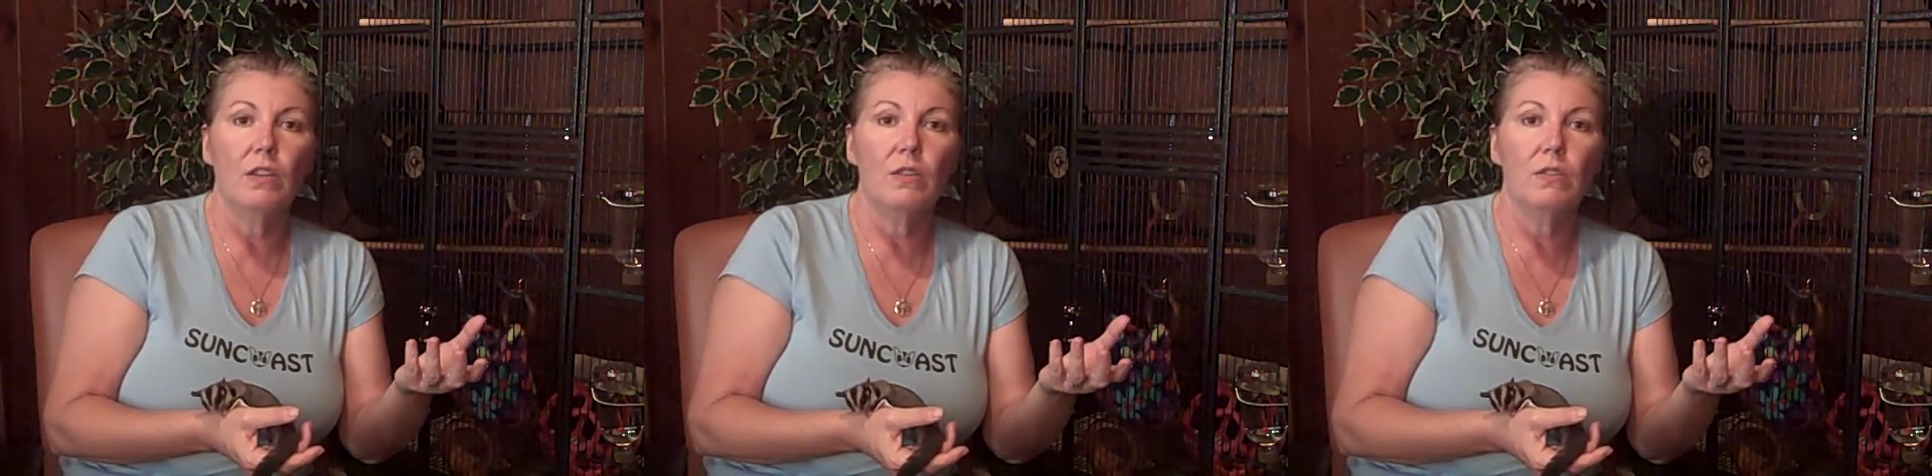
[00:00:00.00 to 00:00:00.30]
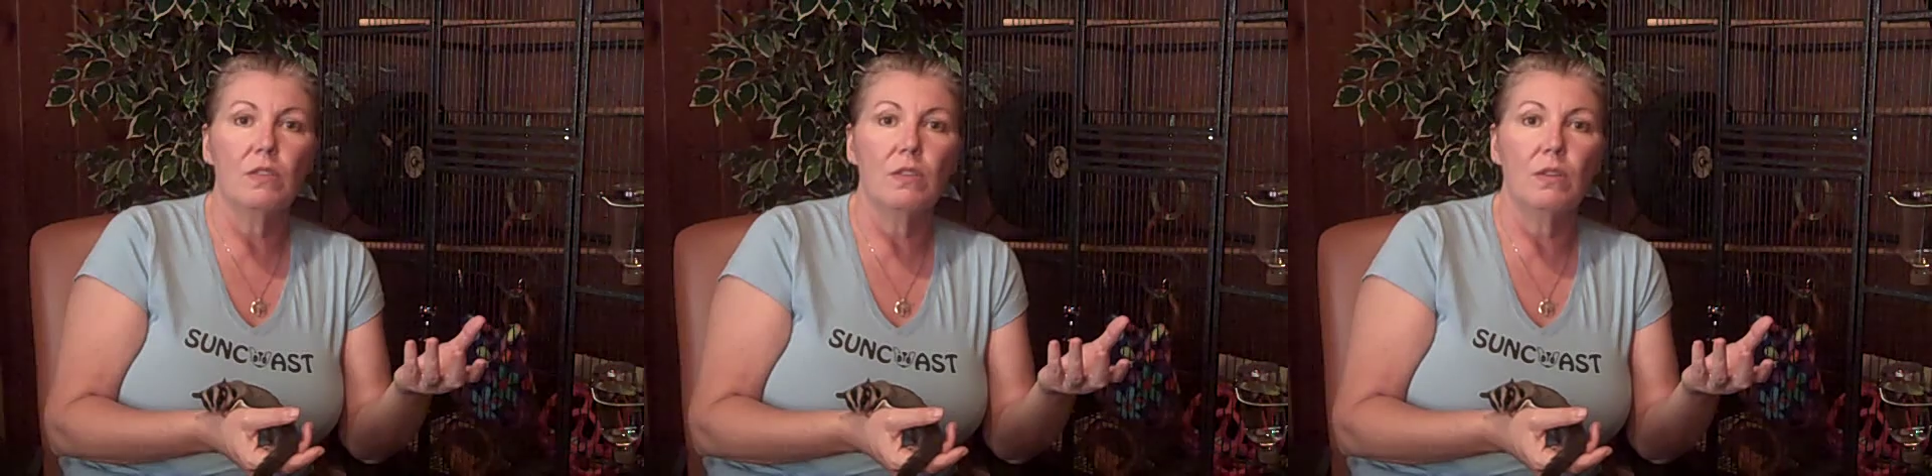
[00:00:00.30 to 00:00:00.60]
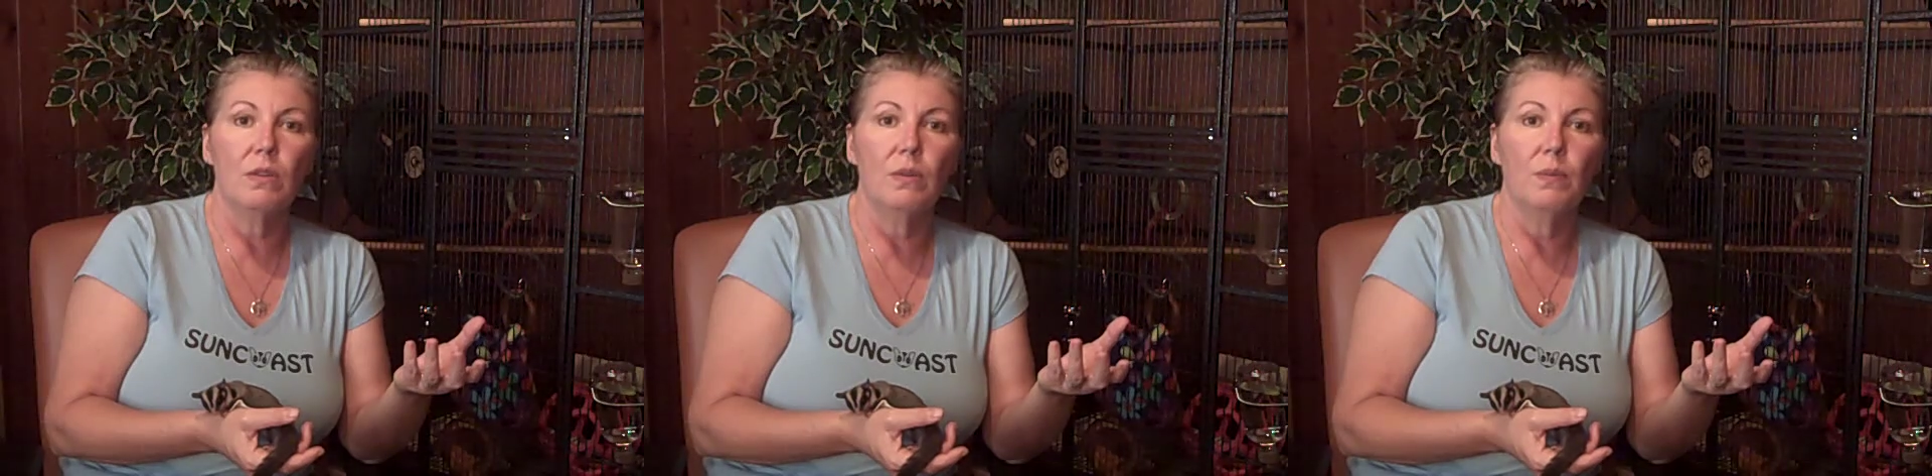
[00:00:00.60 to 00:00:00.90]
used
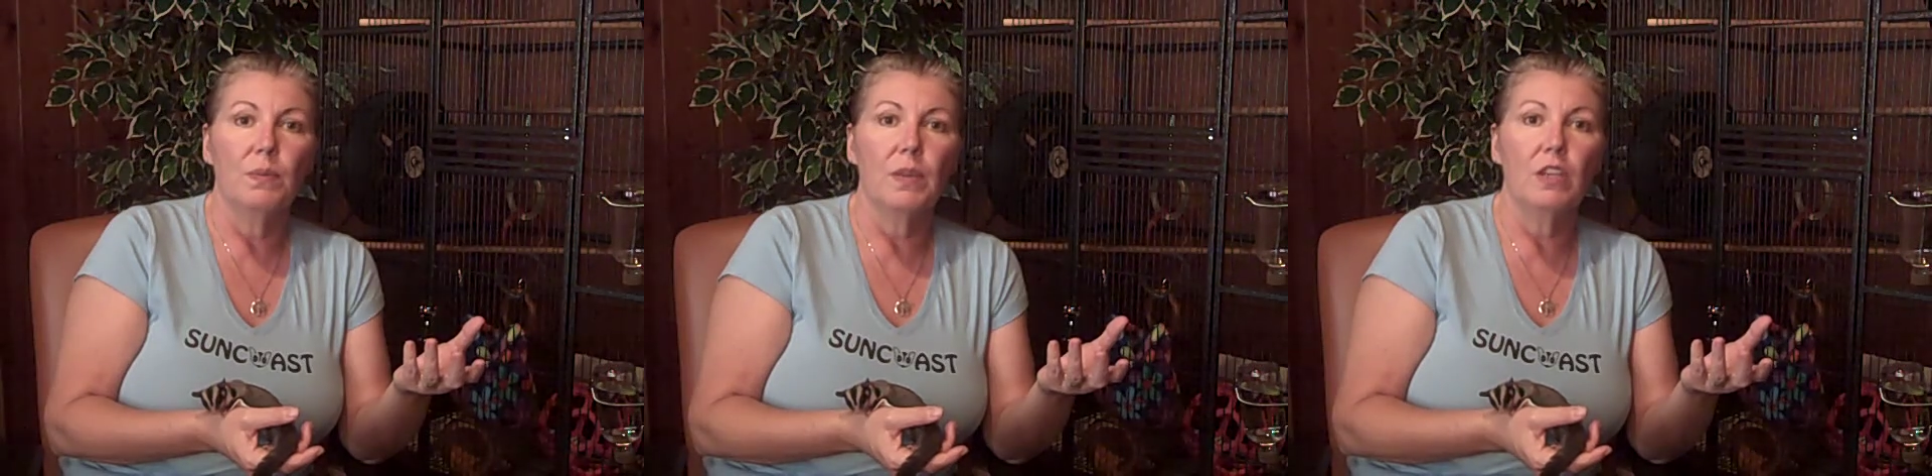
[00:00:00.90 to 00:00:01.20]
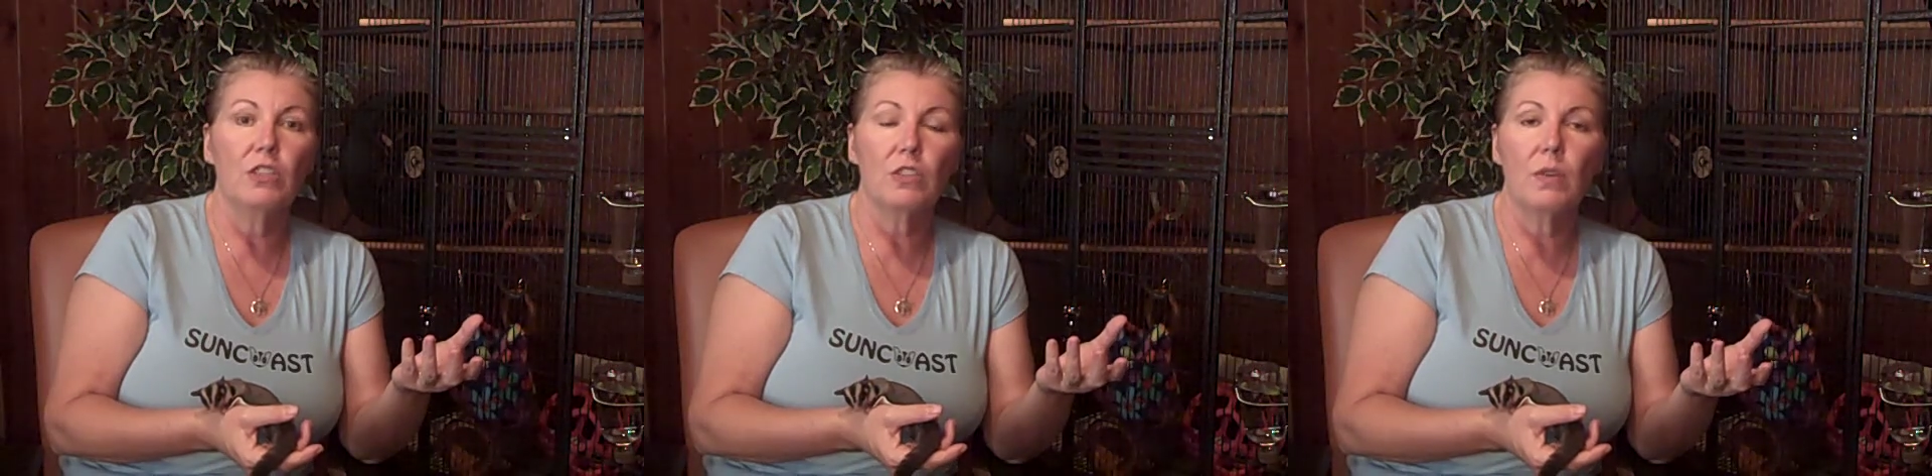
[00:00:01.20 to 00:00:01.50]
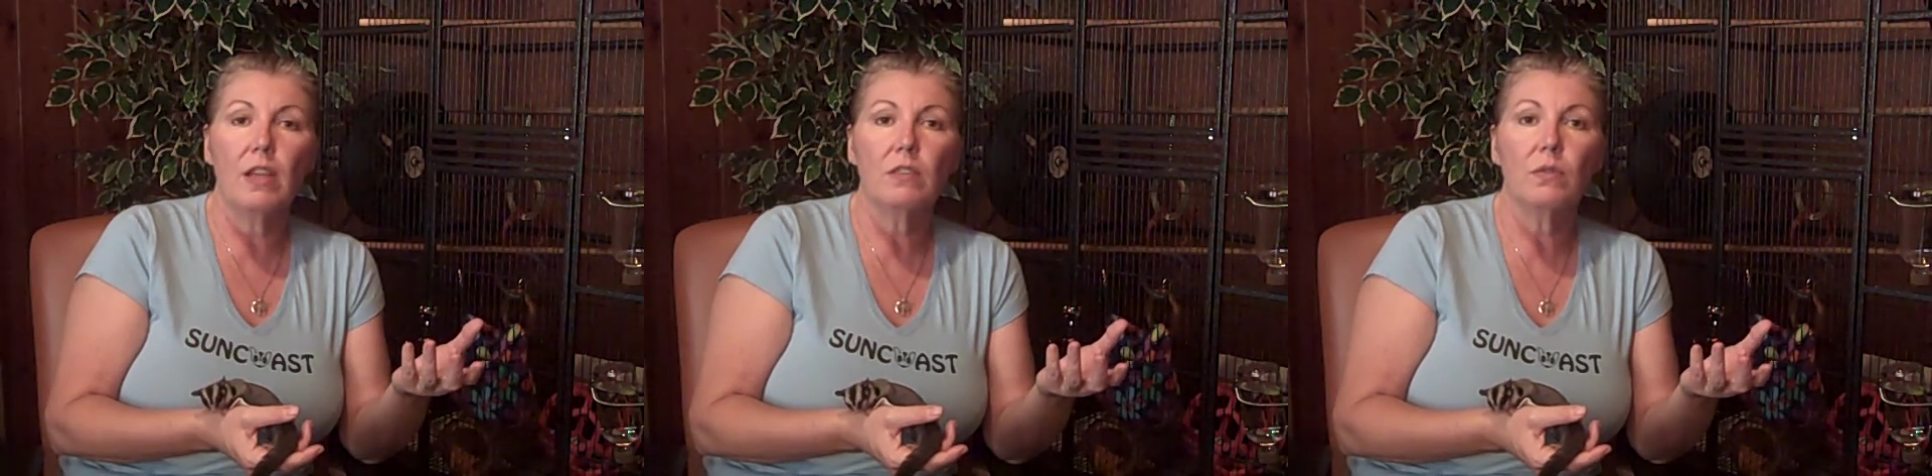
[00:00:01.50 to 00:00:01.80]
to is
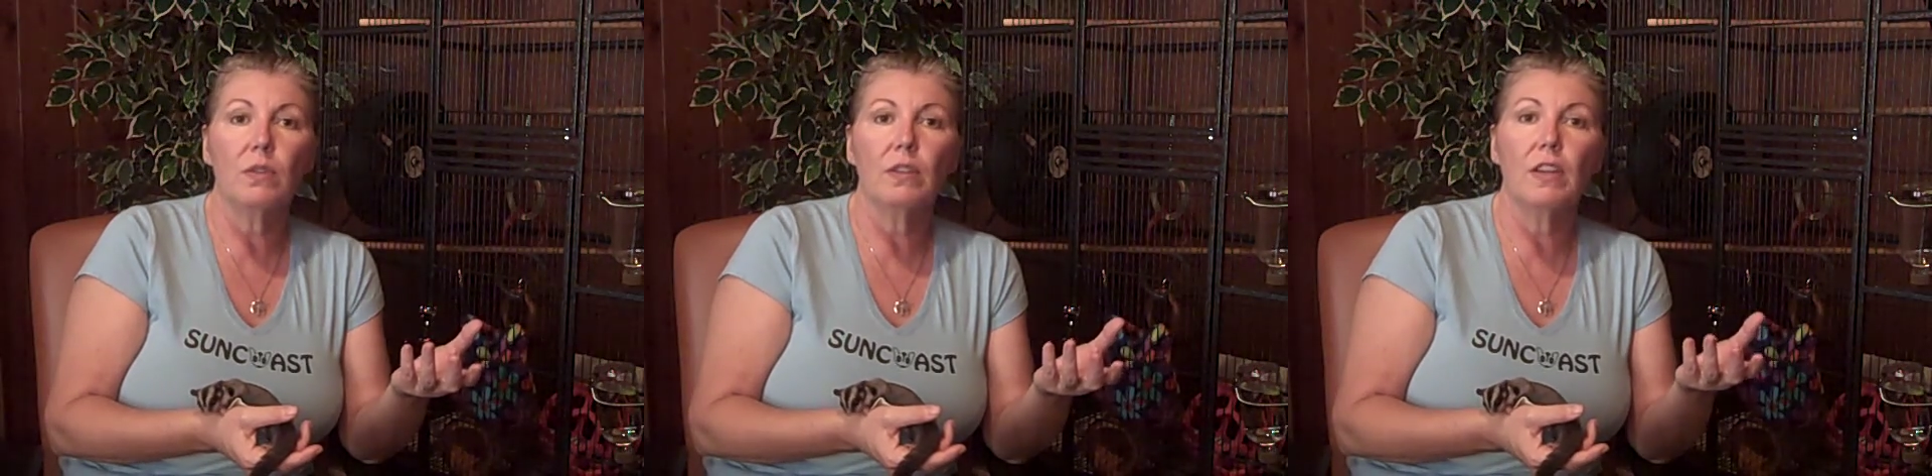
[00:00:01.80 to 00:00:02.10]
stressful.